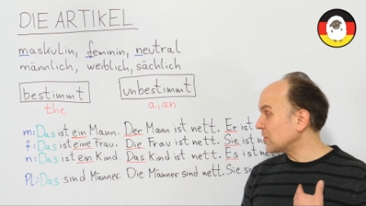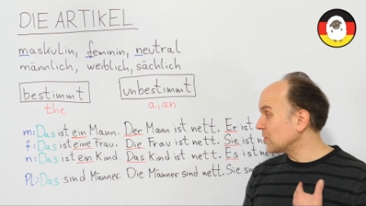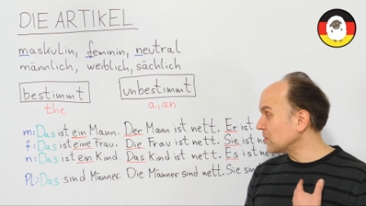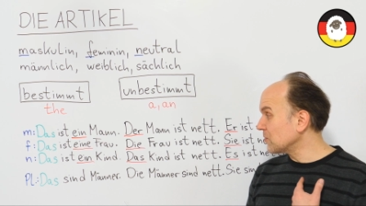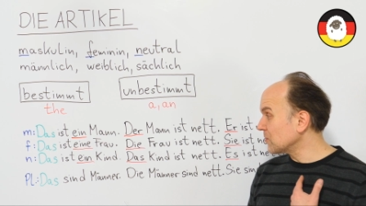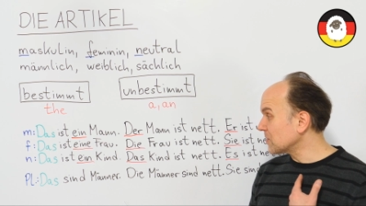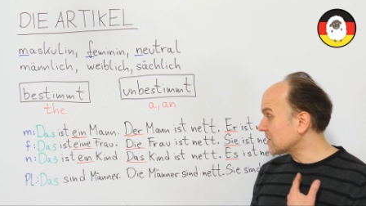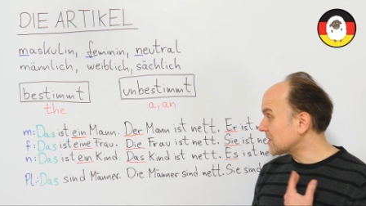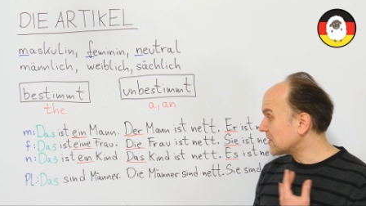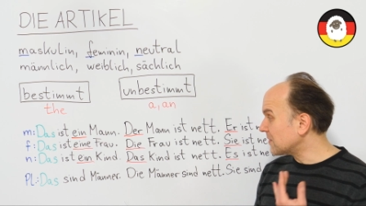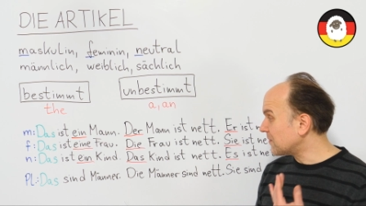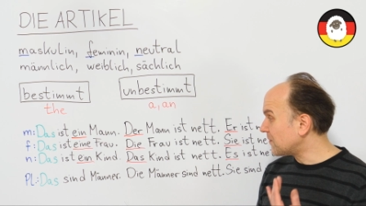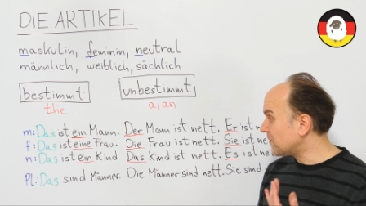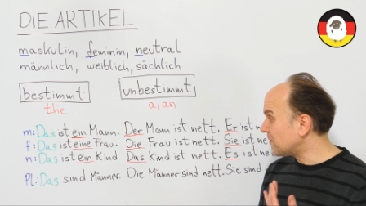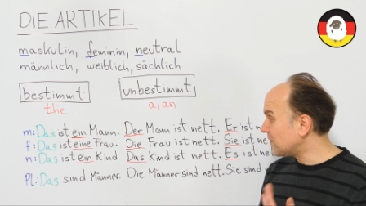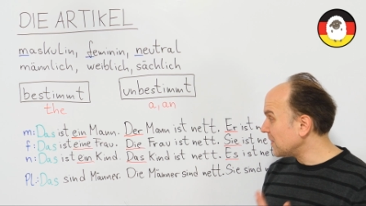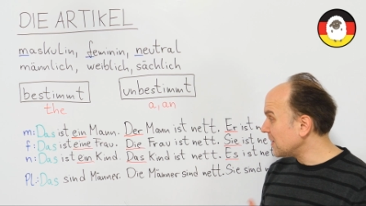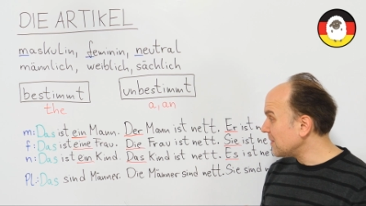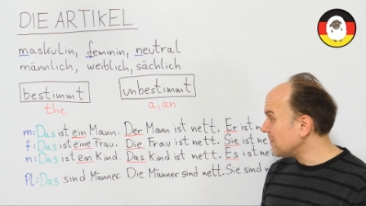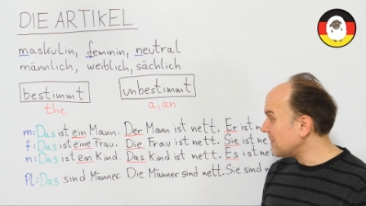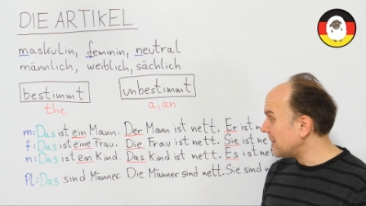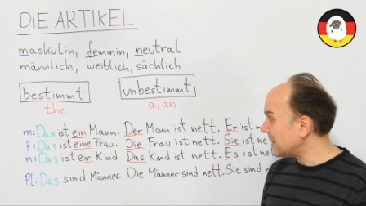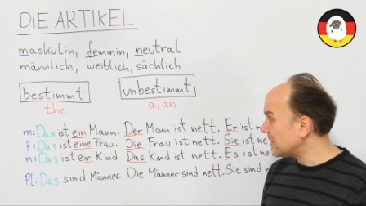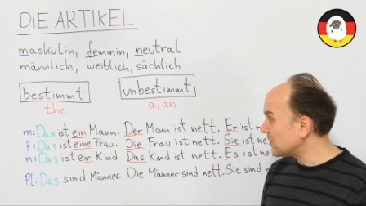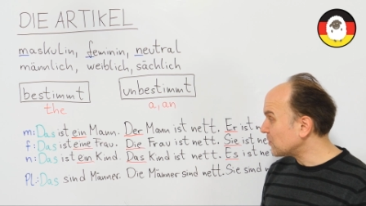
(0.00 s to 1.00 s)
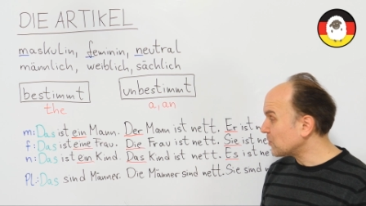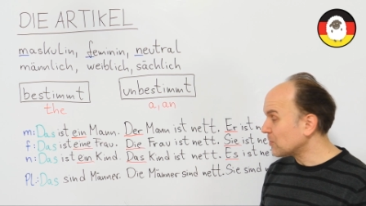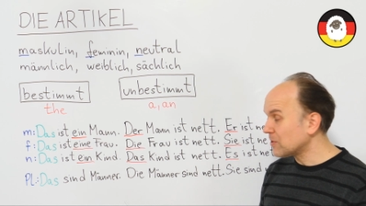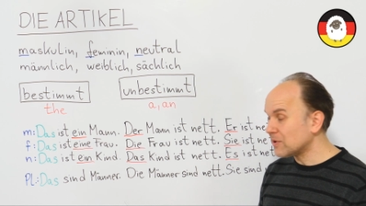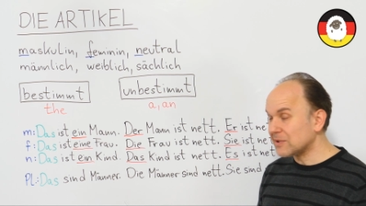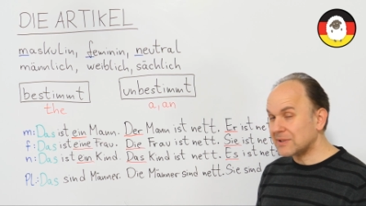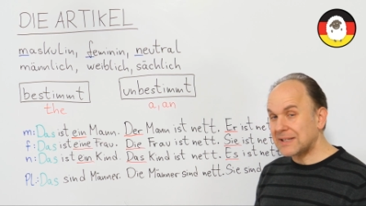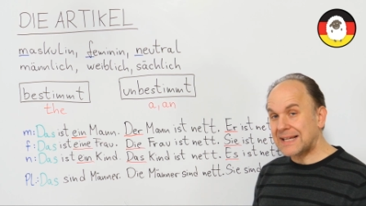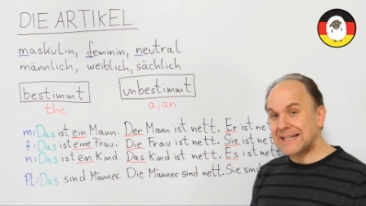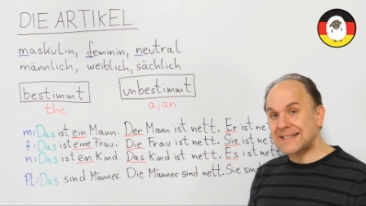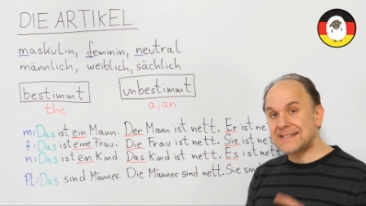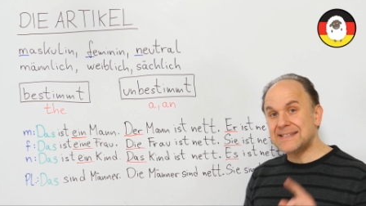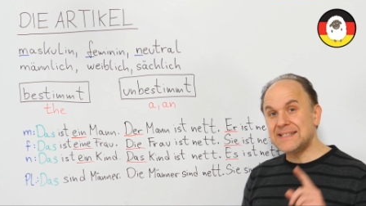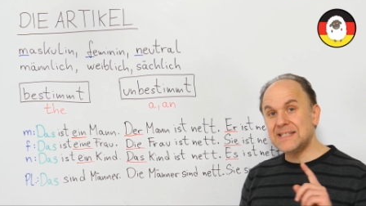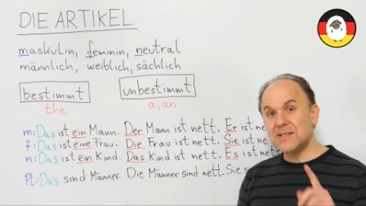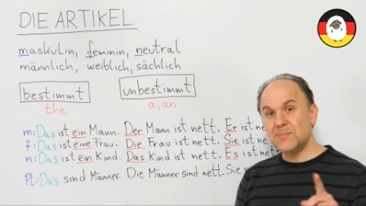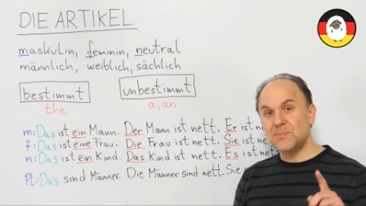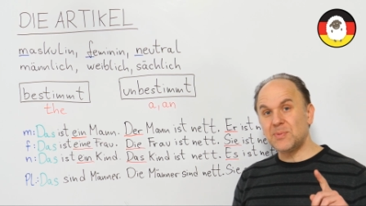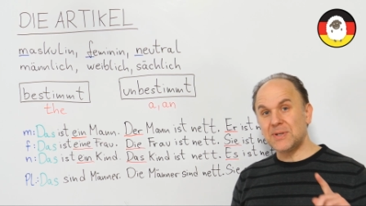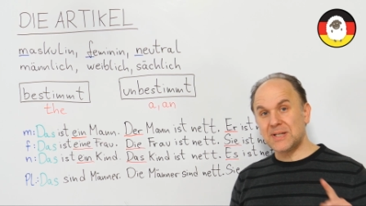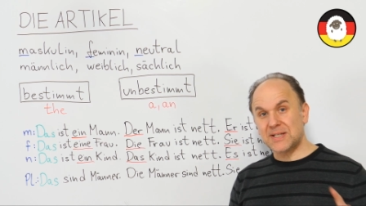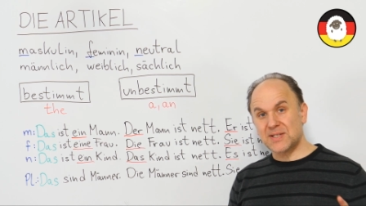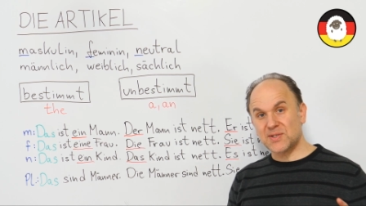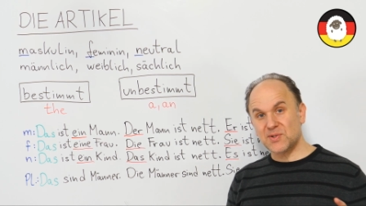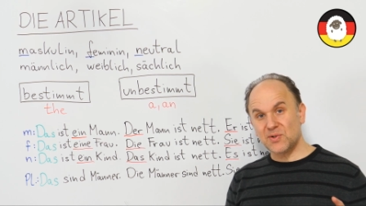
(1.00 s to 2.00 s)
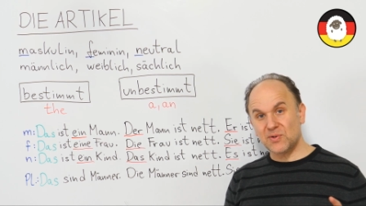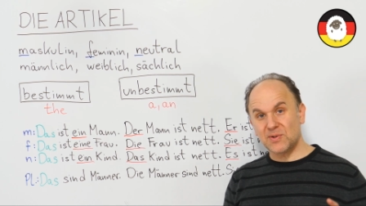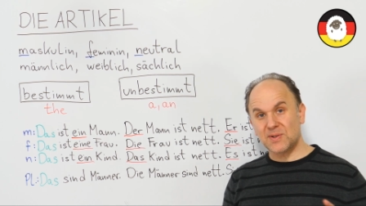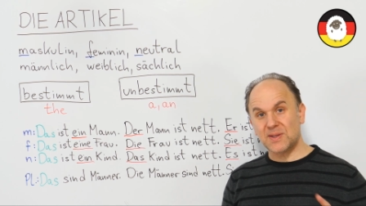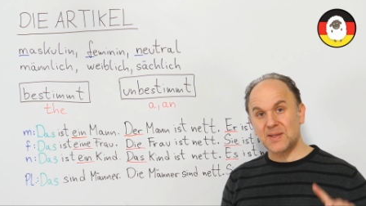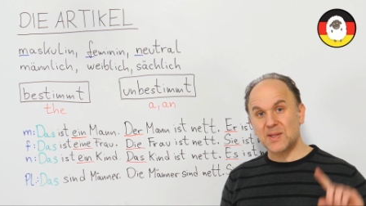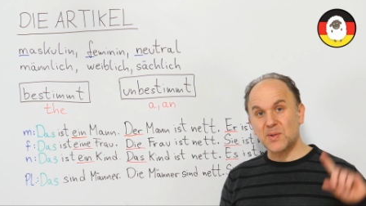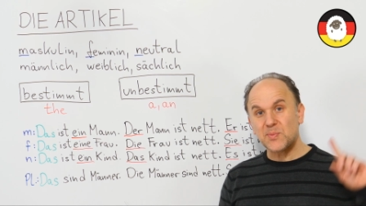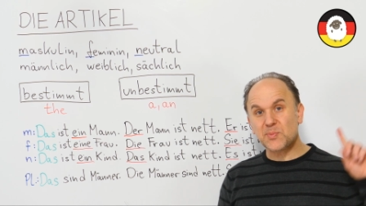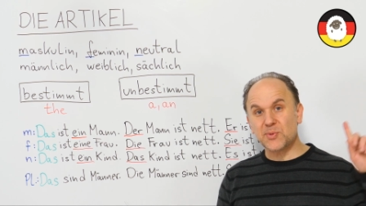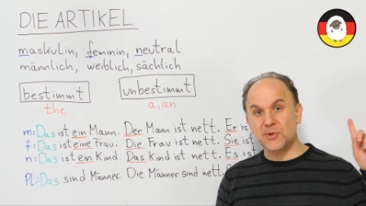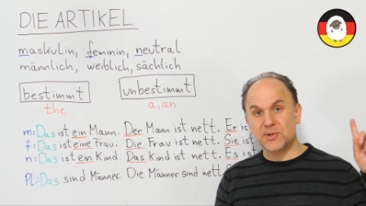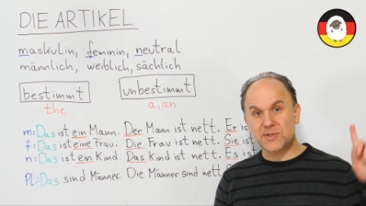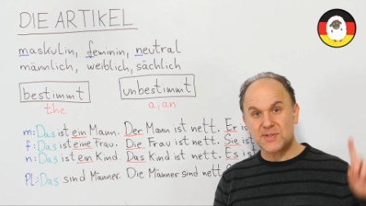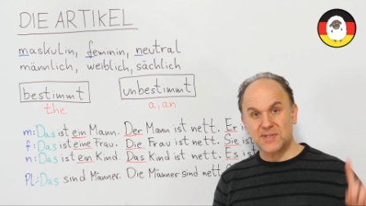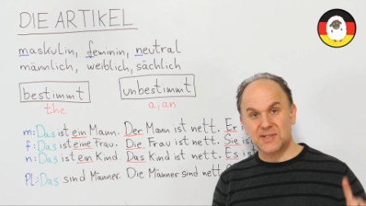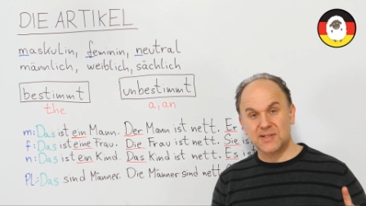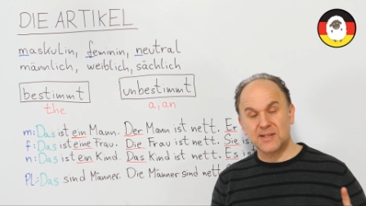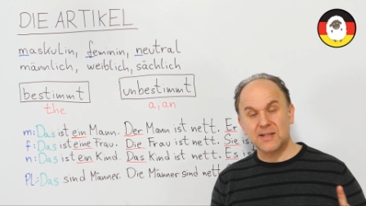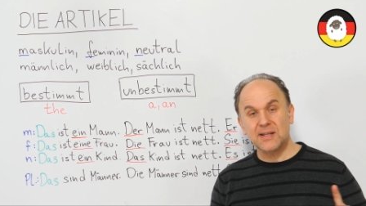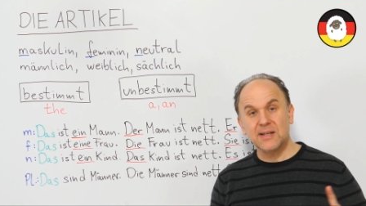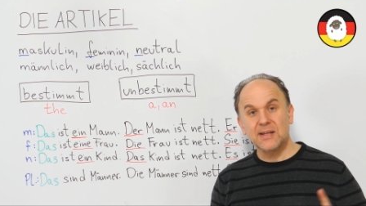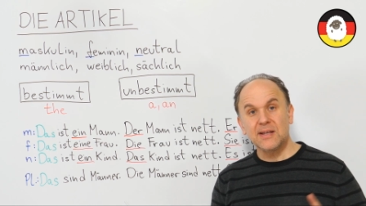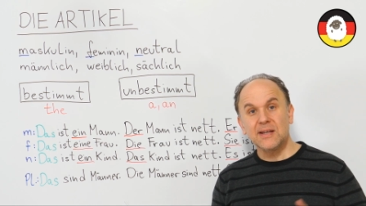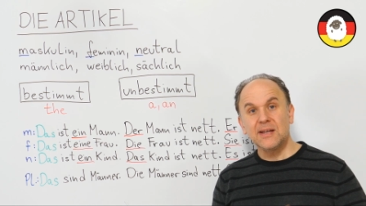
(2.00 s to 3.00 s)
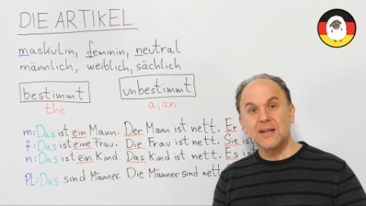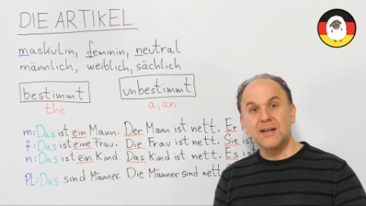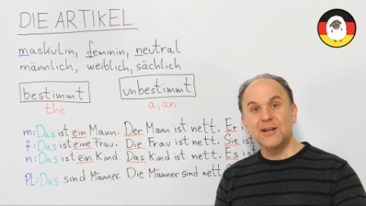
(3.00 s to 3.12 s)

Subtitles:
we use the female word like die Person, the person,